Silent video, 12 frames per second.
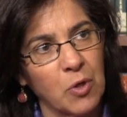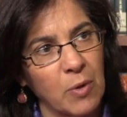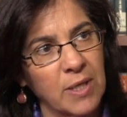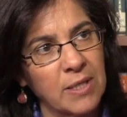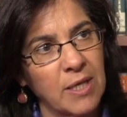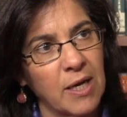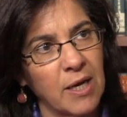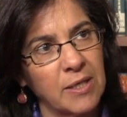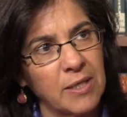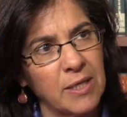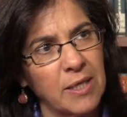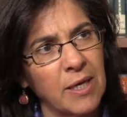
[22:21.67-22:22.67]
Mm-hmm.
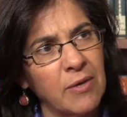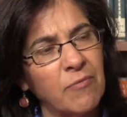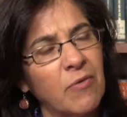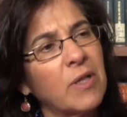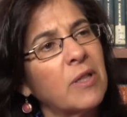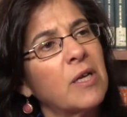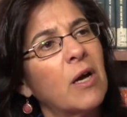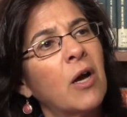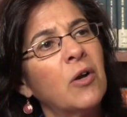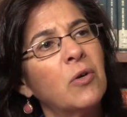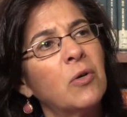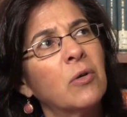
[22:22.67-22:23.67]
USAID, and frankly,
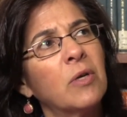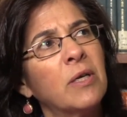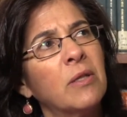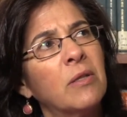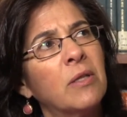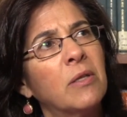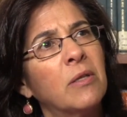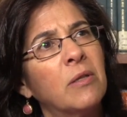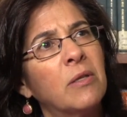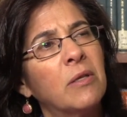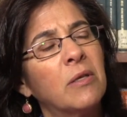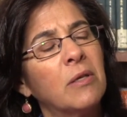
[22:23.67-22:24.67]
under it, the
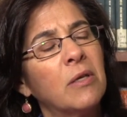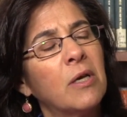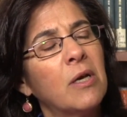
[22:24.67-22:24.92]
the